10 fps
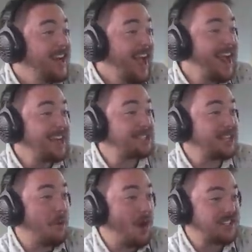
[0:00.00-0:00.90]
It
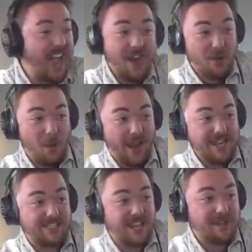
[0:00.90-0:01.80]
actually works. I don't know what
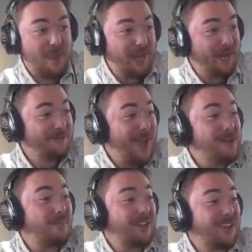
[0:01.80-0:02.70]
I said to make him mad, but